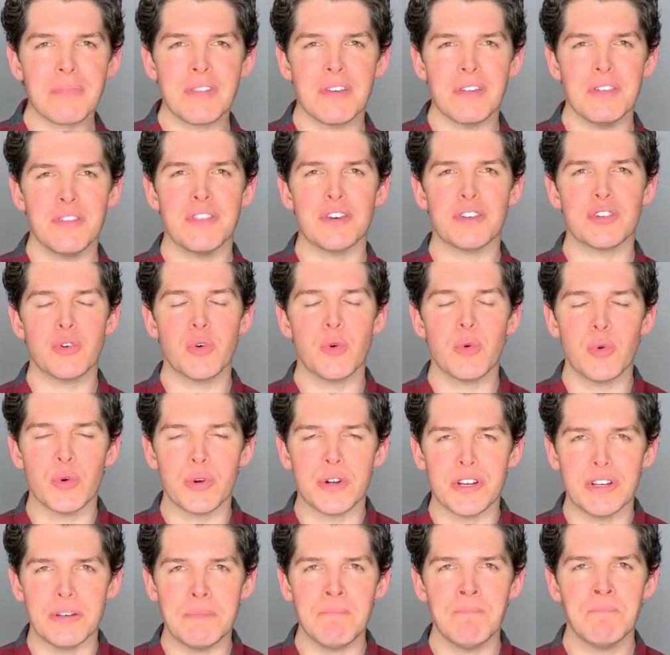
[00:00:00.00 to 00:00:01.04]
The
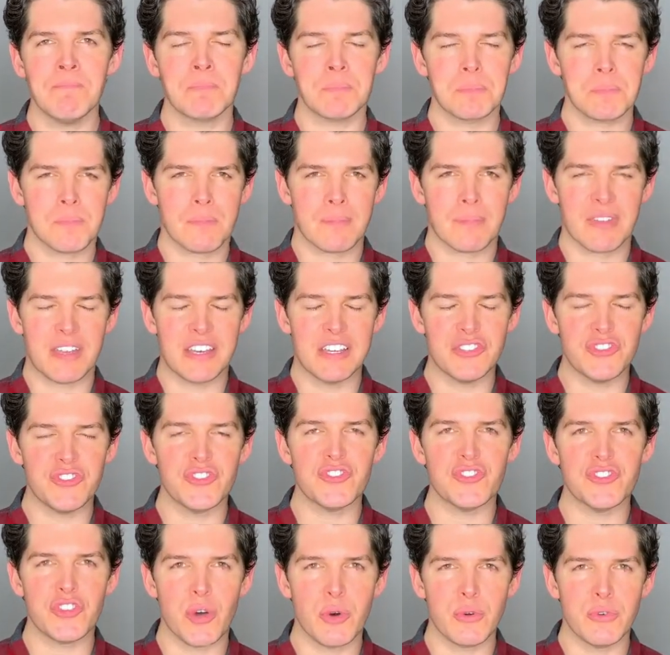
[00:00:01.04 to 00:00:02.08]
corn is
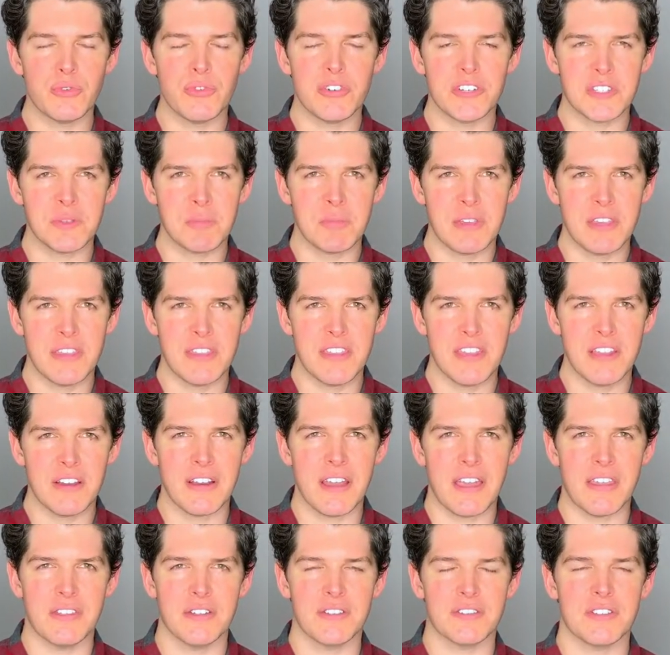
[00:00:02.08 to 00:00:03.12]
so crispy in there
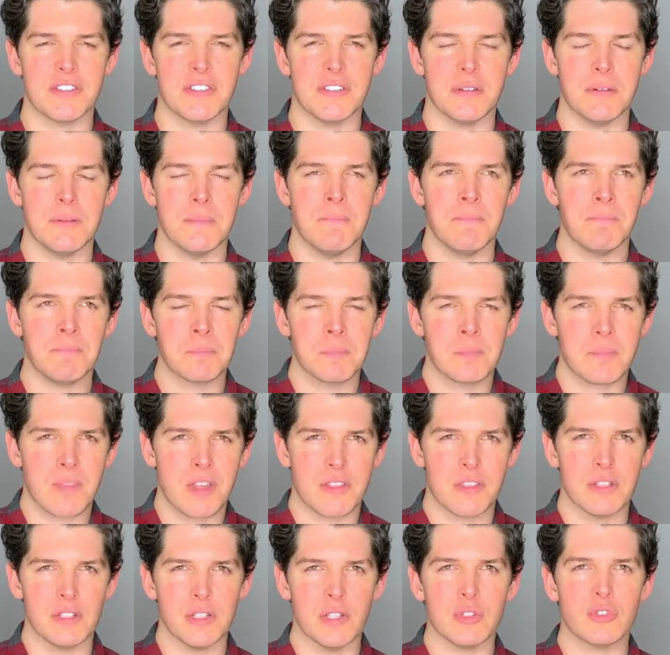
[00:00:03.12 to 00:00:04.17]
and there's the,
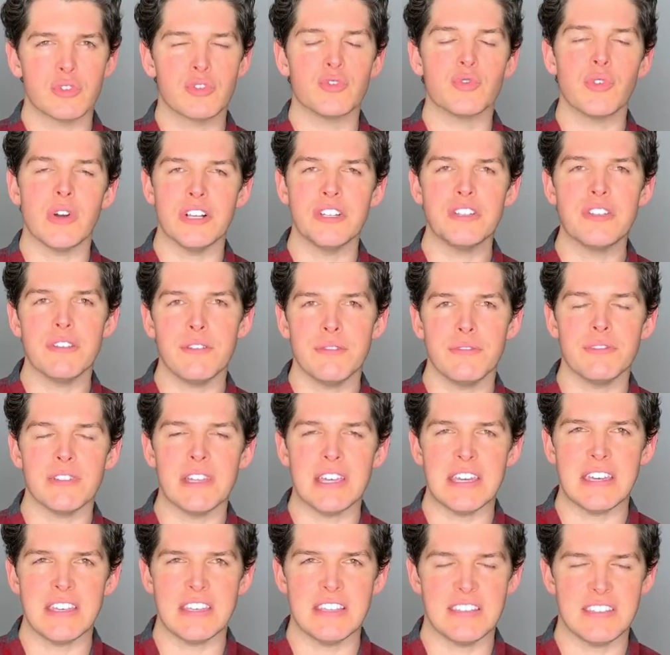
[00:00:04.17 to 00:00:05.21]
the little crunch of the
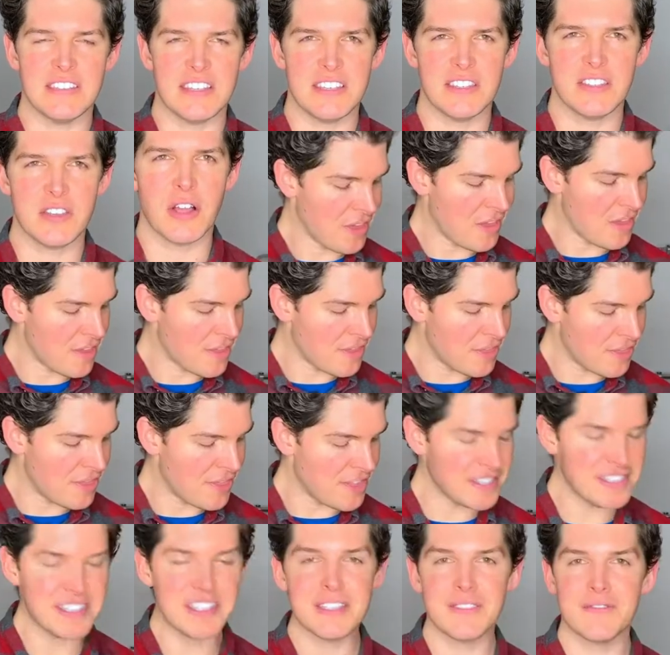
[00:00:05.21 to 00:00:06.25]
flaky sea salt.
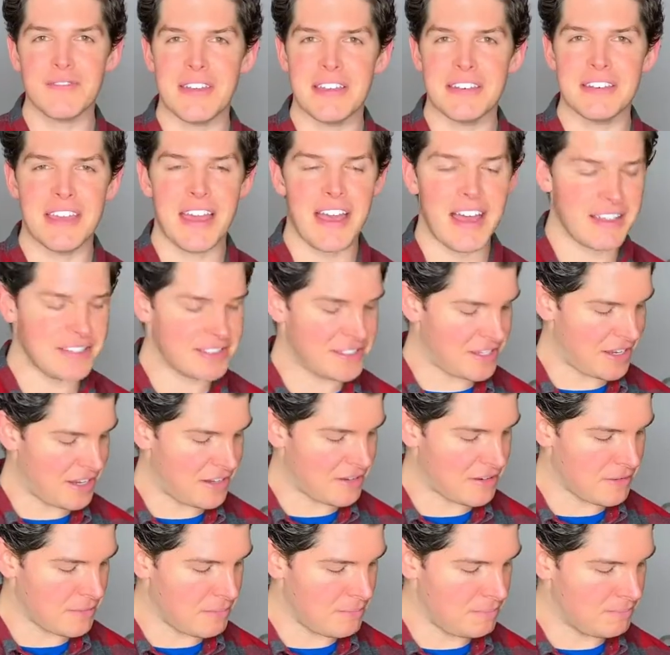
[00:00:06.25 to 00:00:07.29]
This is fantastic.